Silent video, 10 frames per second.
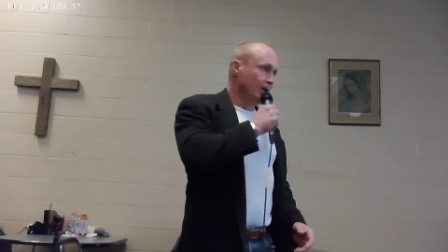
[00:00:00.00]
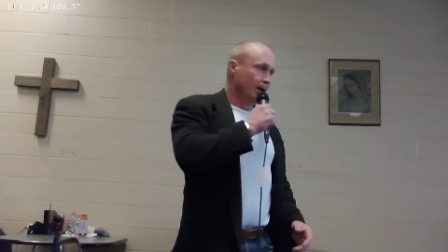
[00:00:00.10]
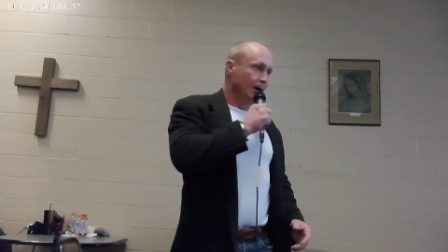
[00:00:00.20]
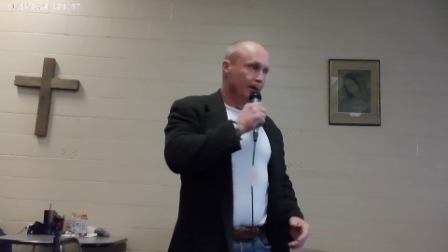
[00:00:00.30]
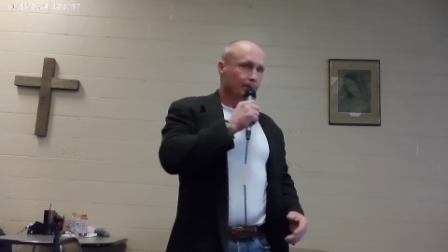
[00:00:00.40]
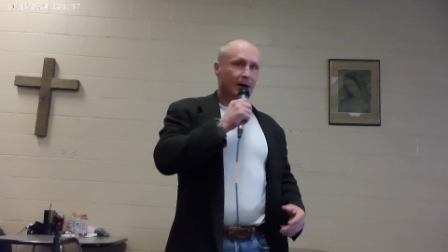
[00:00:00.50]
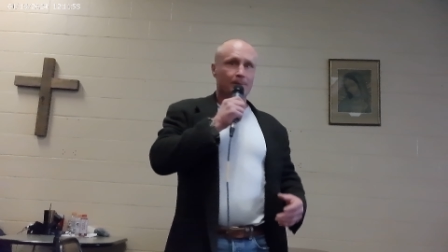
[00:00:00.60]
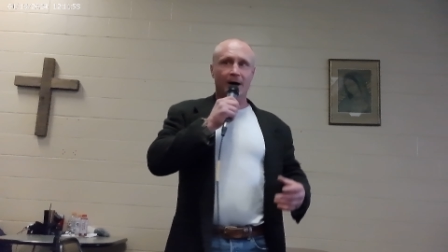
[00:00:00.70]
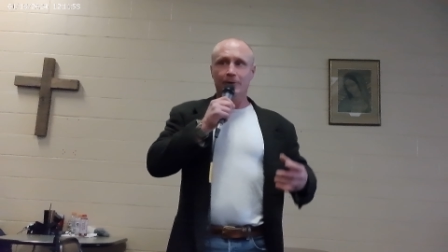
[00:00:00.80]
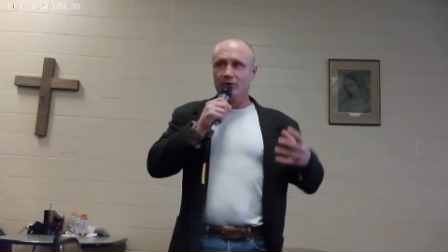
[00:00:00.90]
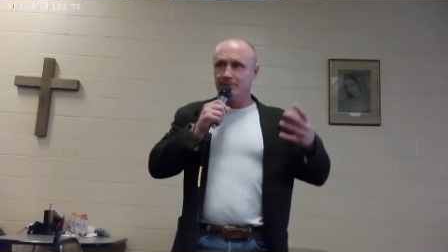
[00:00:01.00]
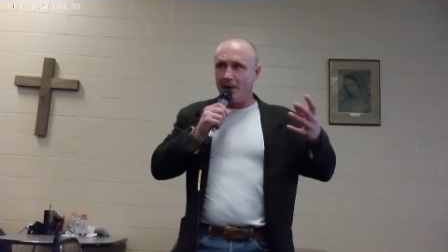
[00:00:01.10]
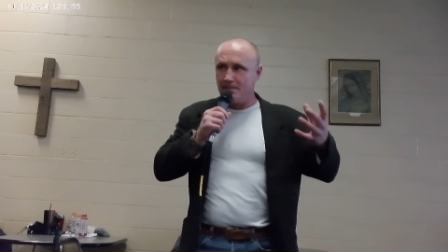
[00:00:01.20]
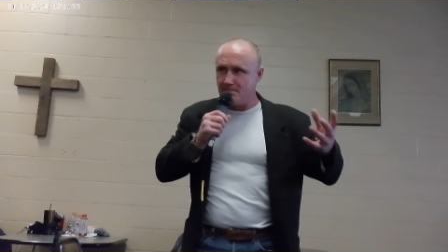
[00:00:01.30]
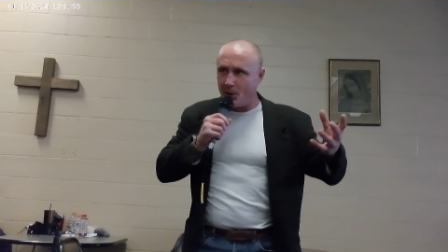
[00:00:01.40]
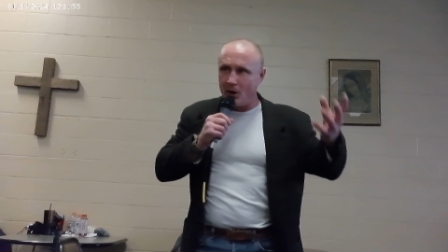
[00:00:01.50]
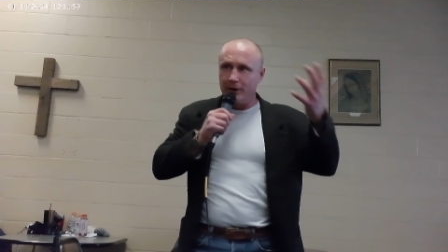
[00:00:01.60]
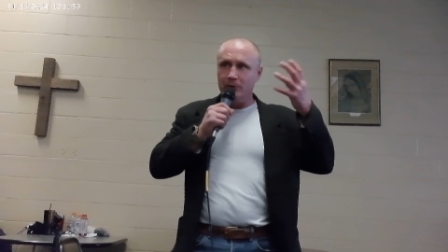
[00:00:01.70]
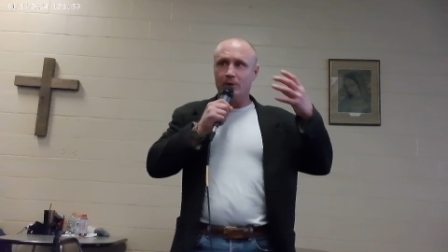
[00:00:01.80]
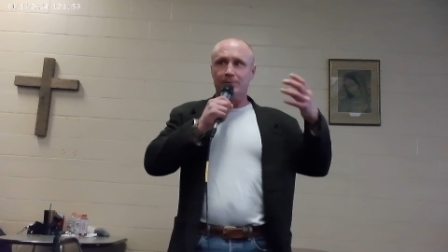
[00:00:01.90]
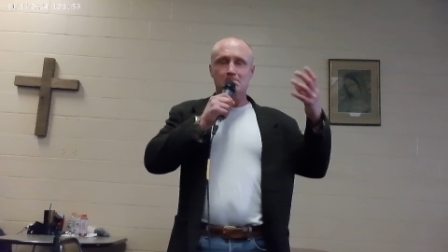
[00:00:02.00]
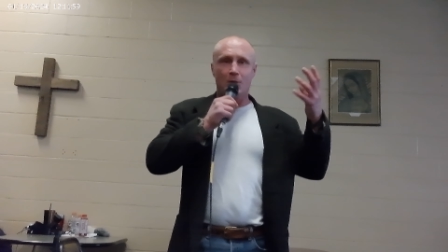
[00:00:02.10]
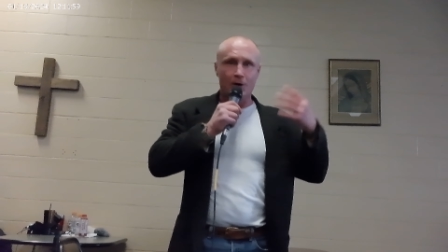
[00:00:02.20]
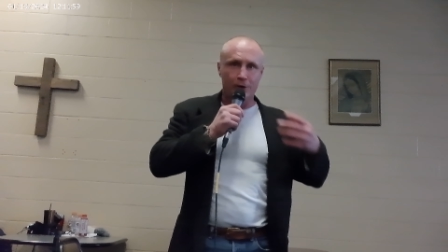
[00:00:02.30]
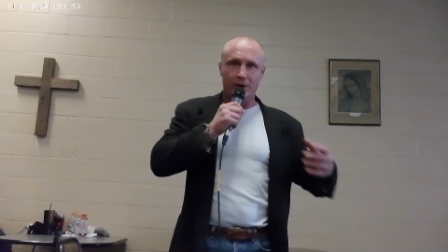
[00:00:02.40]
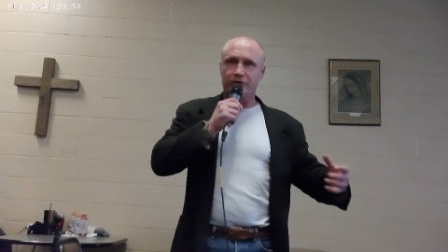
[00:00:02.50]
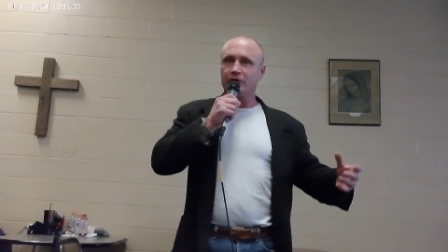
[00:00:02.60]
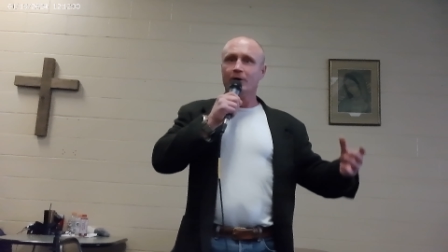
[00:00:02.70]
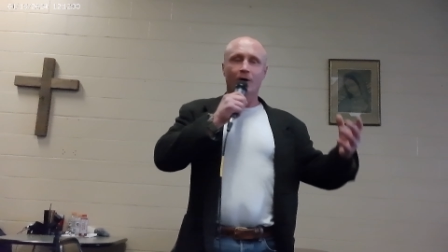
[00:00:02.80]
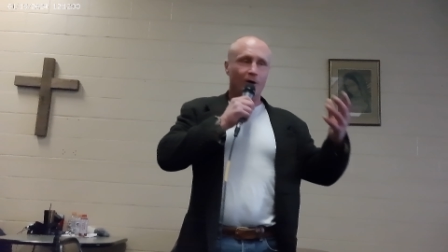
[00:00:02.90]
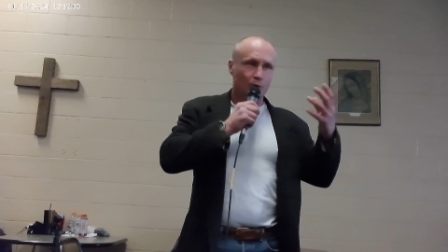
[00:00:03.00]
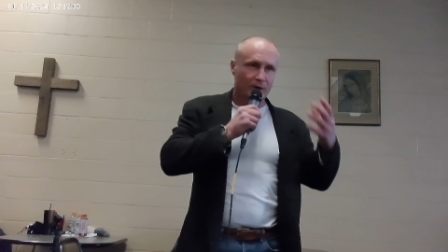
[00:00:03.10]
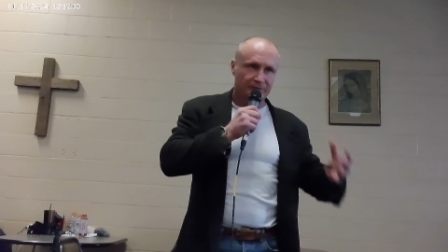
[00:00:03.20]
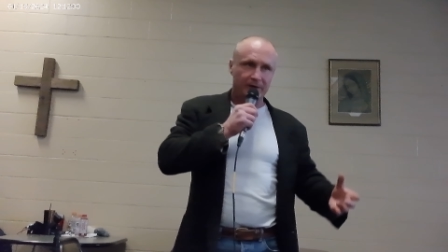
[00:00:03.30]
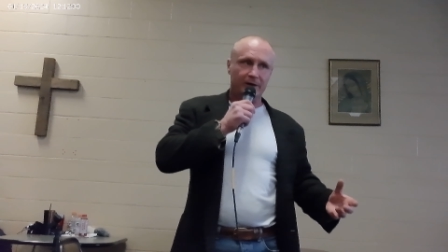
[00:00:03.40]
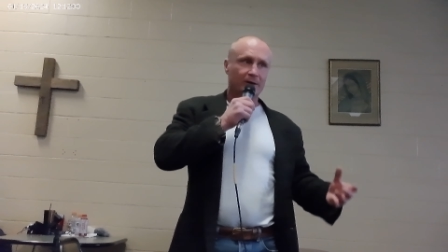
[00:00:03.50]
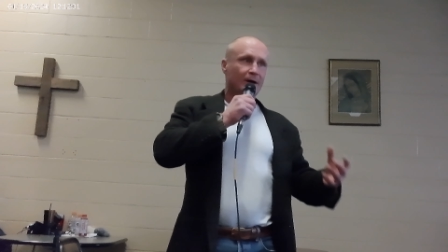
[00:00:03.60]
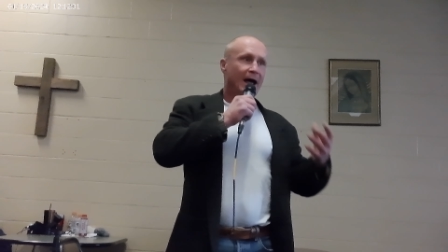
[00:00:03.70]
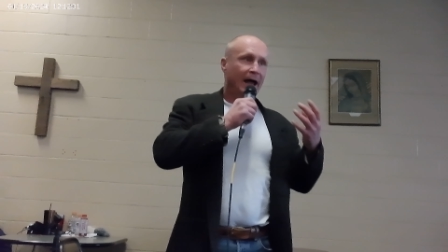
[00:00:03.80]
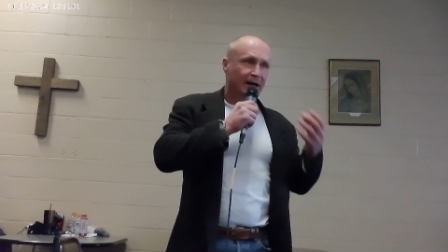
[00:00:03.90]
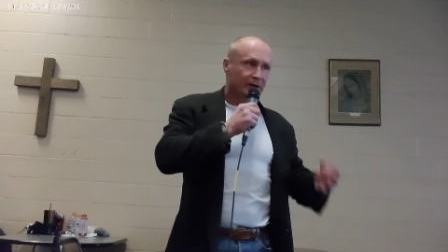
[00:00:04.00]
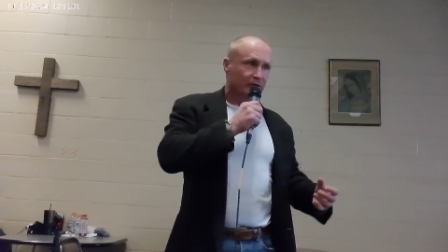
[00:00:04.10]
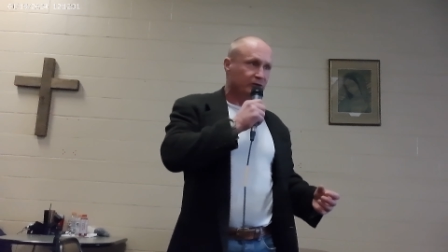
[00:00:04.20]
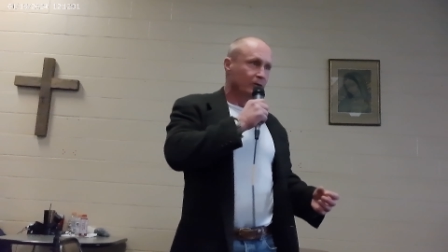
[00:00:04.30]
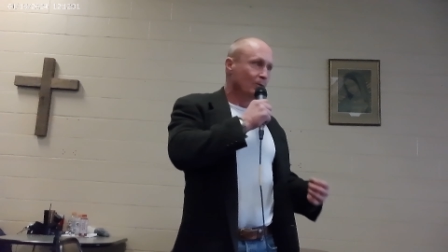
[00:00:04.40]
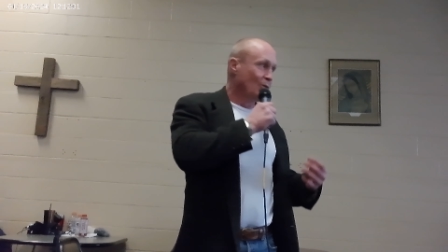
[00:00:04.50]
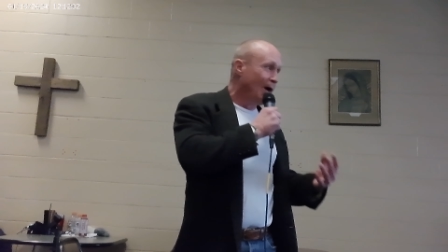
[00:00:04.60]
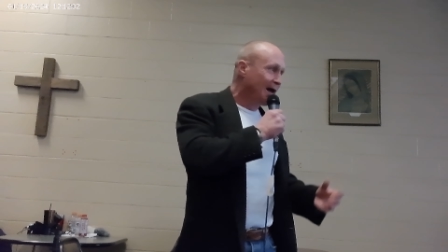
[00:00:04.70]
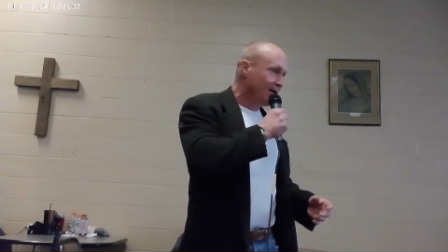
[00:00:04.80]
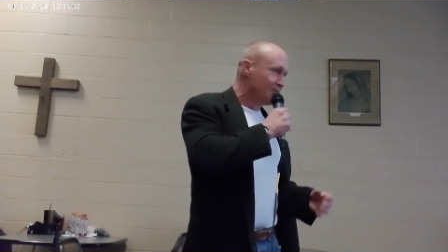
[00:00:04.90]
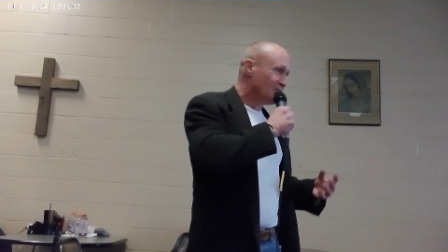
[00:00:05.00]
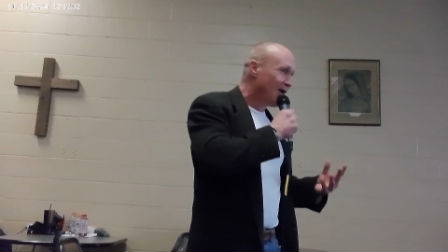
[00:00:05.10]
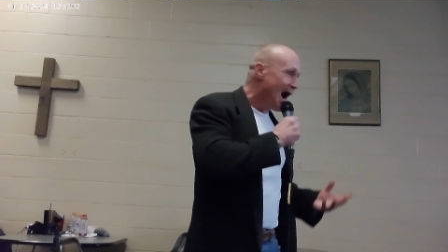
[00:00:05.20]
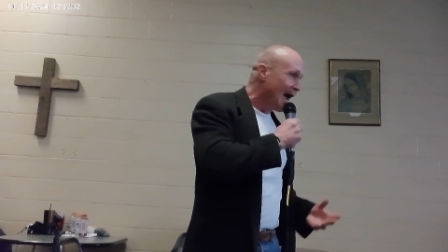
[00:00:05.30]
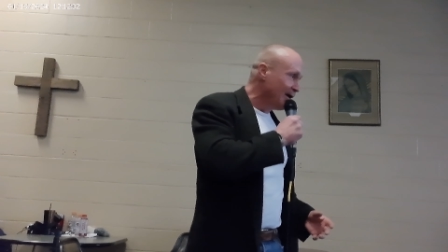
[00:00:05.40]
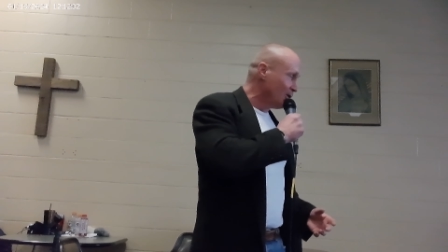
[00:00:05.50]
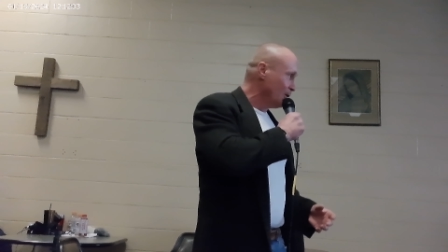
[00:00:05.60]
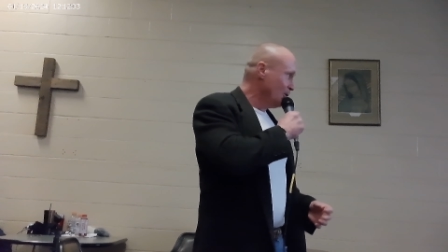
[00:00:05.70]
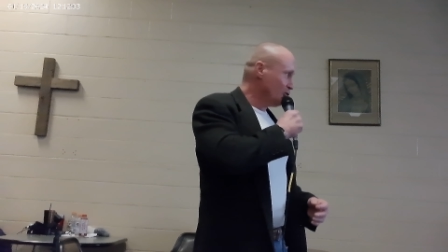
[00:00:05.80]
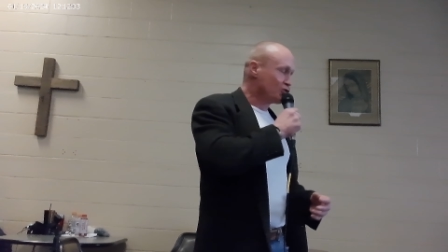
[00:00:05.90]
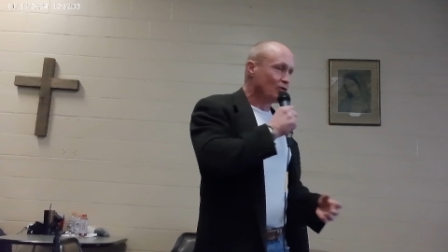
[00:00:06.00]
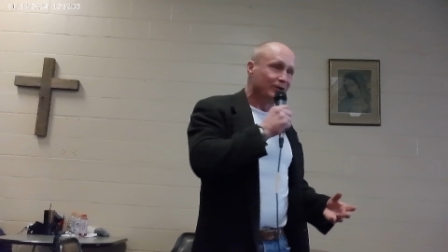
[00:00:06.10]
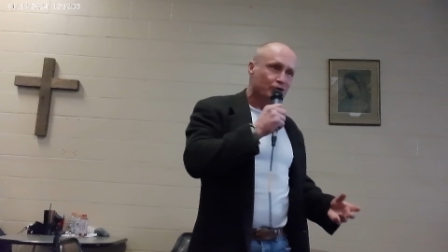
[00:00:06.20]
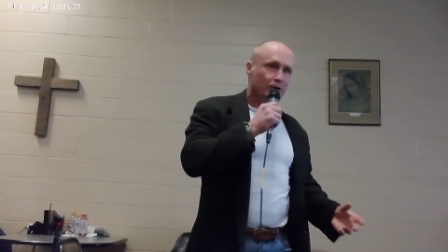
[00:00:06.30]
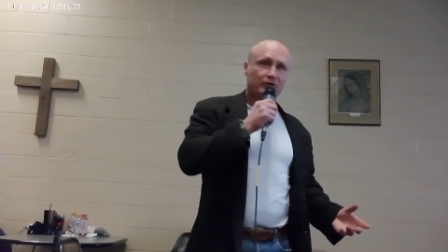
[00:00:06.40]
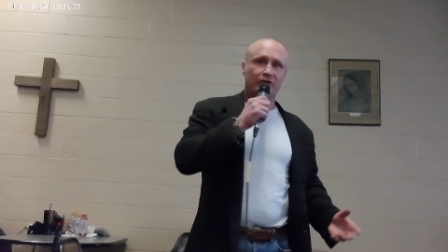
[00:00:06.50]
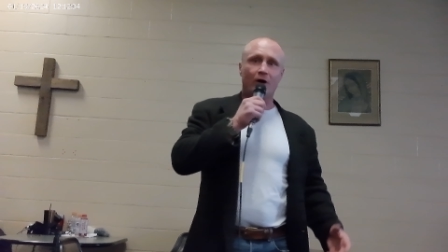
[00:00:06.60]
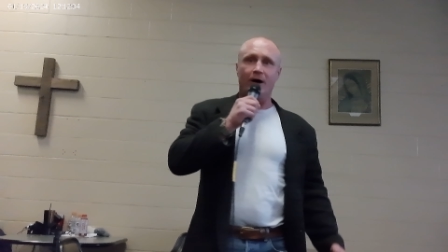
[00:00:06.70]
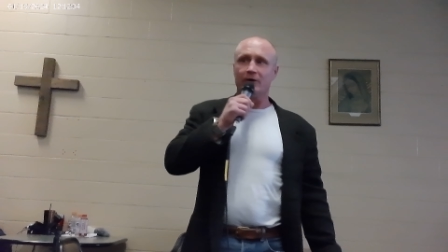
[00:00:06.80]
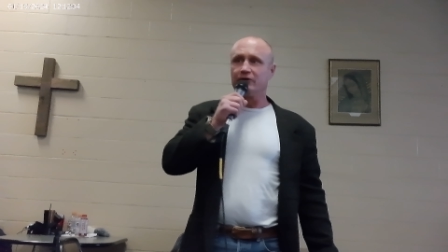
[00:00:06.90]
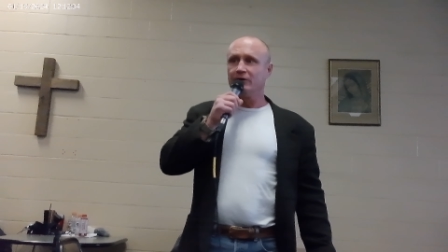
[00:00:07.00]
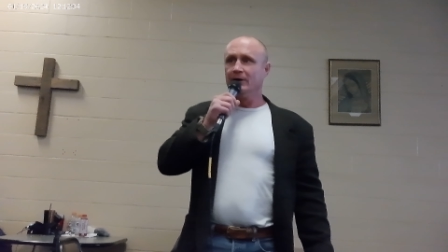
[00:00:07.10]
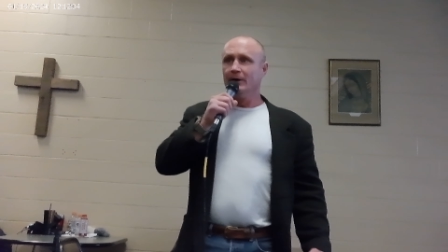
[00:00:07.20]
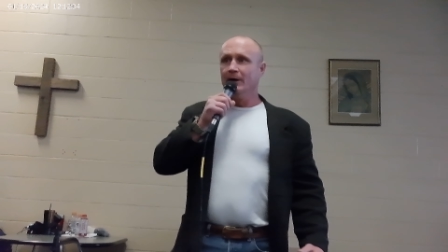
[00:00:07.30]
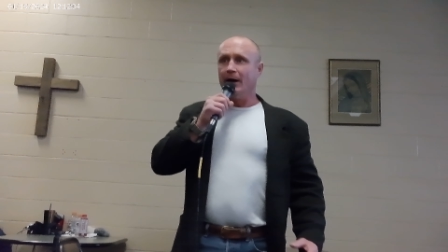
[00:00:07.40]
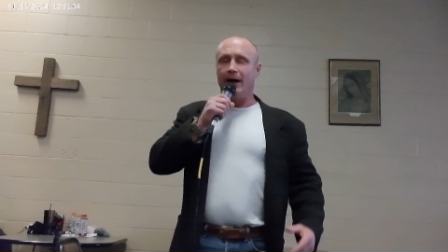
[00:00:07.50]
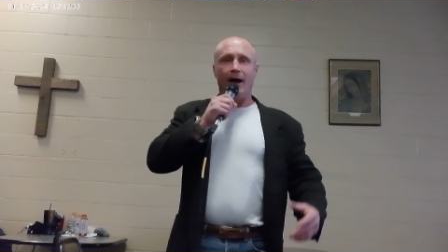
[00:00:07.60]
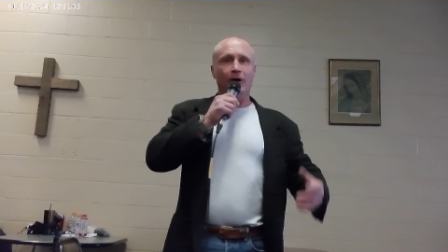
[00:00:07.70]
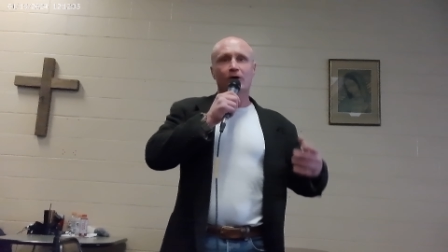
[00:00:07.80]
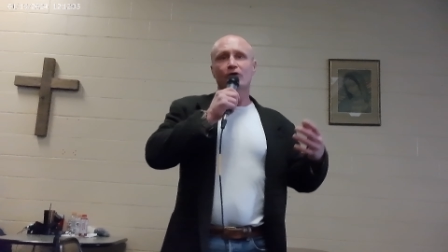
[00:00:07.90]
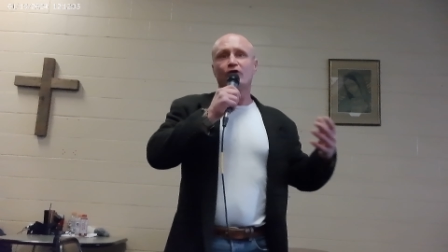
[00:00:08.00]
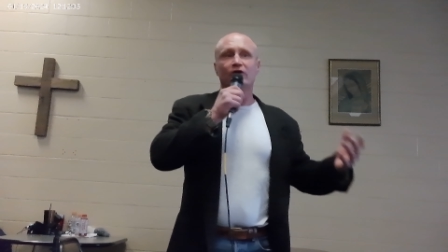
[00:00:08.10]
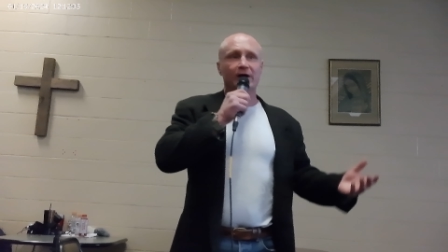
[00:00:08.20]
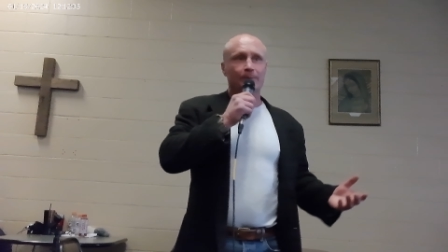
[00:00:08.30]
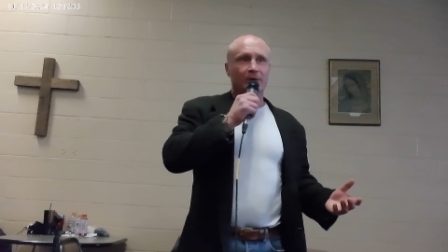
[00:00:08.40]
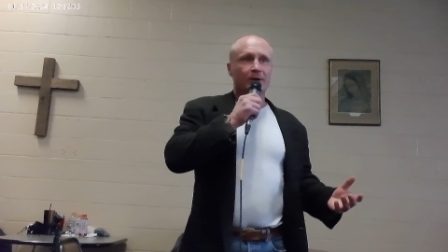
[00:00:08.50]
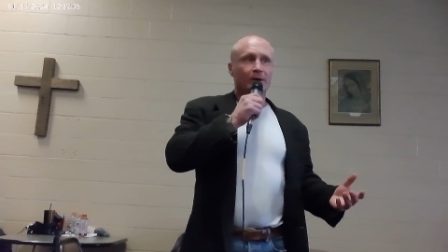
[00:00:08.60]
Uh, my mind was bombarded with murderous, horrific, heinous, wicked, vile, treacherous thoughts. I, I couldn't sleep.